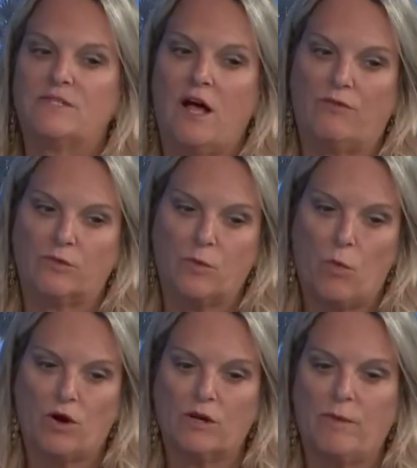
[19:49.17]
South Florida
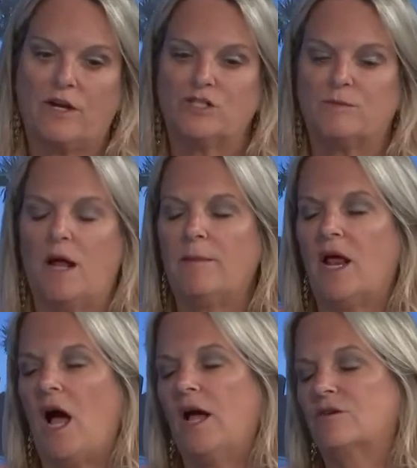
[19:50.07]
Water Management. I mean,
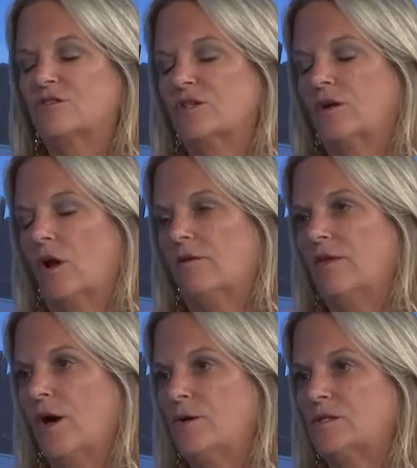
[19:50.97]
I understood all of
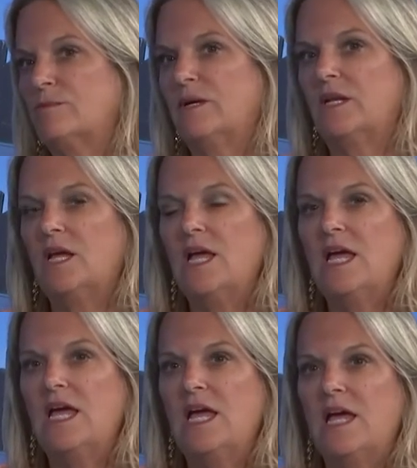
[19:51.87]
those, but
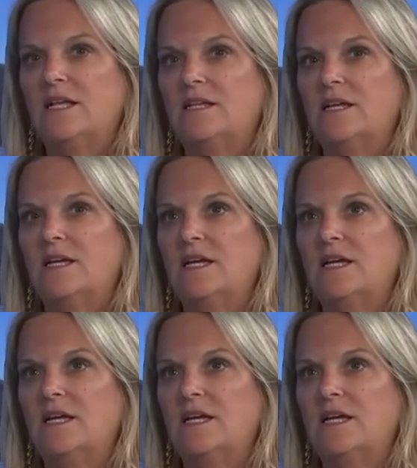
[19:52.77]
it,